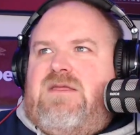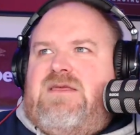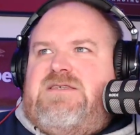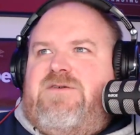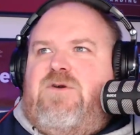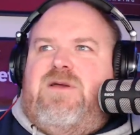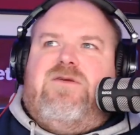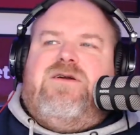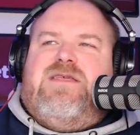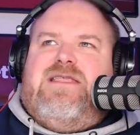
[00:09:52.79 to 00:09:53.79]
Let's have a quick
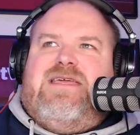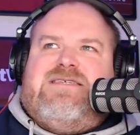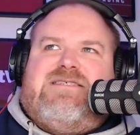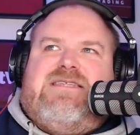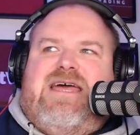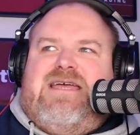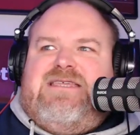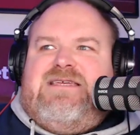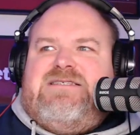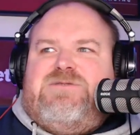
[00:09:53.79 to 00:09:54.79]
look at the league
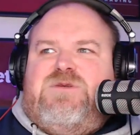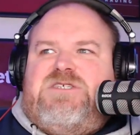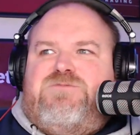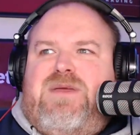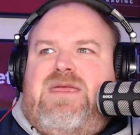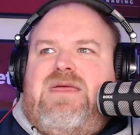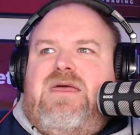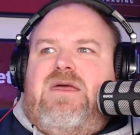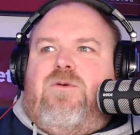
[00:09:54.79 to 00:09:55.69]
standings as we speak.